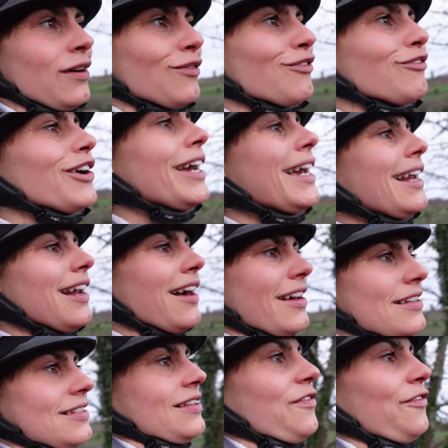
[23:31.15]

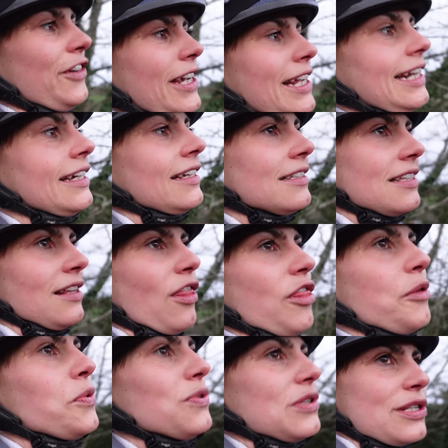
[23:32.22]
realise the feelings and
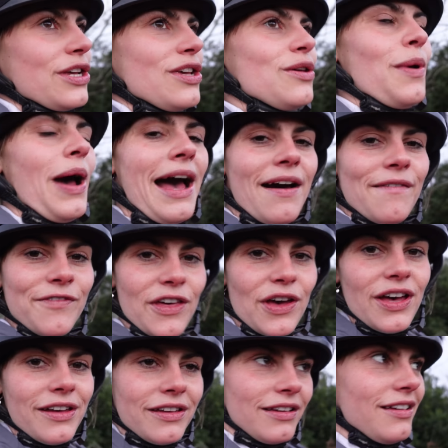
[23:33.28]
thoughts that you have
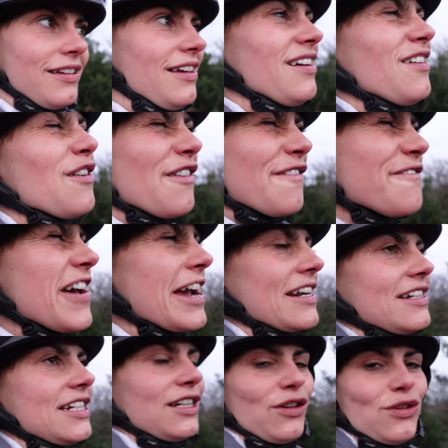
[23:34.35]
that are, are
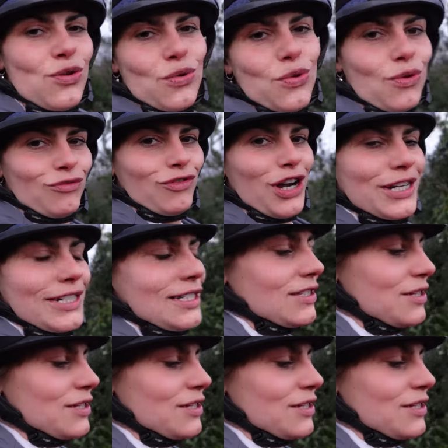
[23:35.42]
affecting your riding.